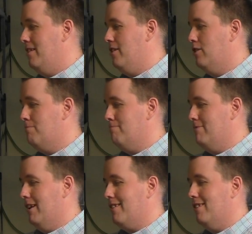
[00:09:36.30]
nope,
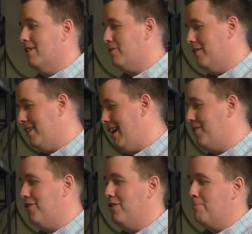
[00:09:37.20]
nothing liquid,
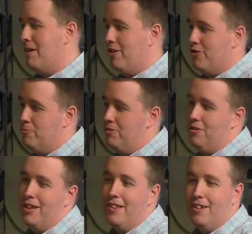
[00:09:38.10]
hazardous,
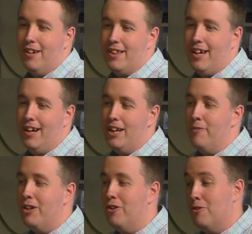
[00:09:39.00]
perishable, anything like that.
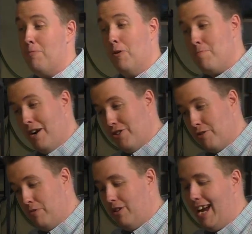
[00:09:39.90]
Even though it's both
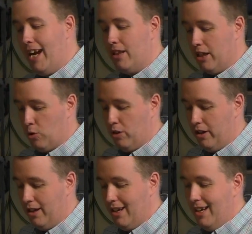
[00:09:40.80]
perishable and
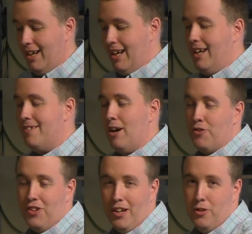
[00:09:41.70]
liquid, it's
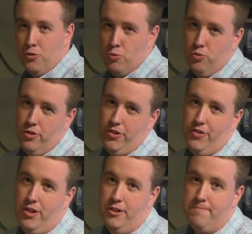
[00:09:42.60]
outside those rules.
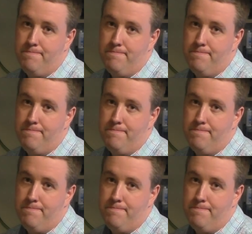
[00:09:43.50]
So.